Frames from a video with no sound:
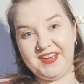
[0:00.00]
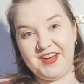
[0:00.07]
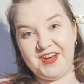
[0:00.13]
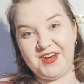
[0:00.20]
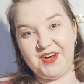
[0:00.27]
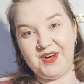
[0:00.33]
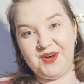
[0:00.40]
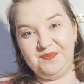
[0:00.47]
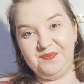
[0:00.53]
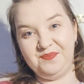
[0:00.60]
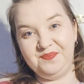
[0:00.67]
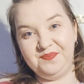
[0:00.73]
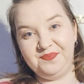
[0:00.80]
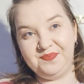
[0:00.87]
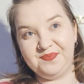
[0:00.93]

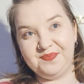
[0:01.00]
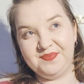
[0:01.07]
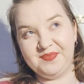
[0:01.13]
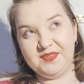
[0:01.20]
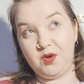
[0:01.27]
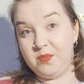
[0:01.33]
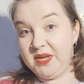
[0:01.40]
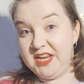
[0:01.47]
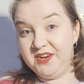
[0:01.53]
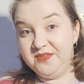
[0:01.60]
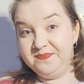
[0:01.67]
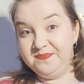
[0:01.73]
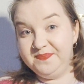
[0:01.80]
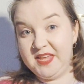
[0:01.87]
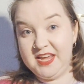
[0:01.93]

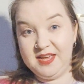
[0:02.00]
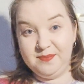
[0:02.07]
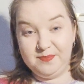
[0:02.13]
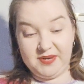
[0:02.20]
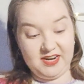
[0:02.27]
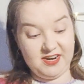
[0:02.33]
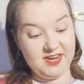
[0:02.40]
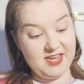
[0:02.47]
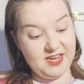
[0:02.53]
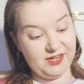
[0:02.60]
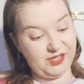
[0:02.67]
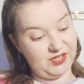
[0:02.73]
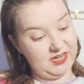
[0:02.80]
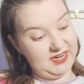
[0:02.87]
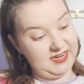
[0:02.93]
opinion, but I
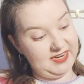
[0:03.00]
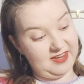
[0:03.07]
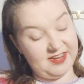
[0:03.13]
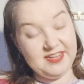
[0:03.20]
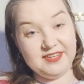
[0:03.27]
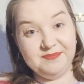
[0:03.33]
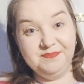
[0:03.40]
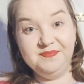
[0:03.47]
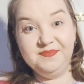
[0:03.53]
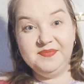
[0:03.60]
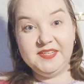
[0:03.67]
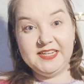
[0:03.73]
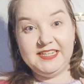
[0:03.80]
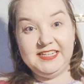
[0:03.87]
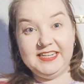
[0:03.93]
actually like
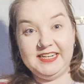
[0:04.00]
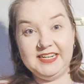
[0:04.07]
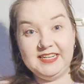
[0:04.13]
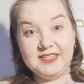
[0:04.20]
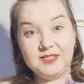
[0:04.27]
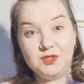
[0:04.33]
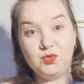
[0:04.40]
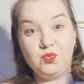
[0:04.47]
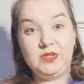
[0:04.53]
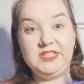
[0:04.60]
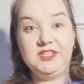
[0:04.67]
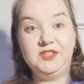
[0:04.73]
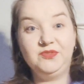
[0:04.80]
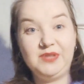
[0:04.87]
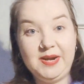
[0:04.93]
knitting
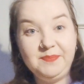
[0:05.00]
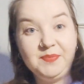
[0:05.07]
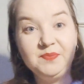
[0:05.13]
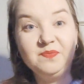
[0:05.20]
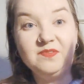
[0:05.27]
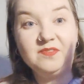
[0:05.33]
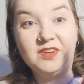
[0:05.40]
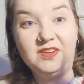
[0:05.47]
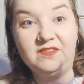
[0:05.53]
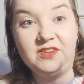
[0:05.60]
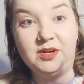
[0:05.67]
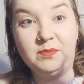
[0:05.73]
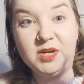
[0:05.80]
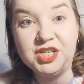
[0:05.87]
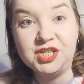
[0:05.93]
twisted rib
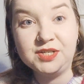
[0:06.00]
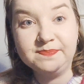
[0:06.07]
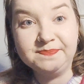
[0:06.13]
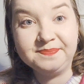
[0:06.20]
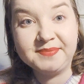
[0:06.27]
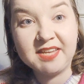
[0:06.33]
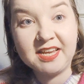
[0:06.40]
very much,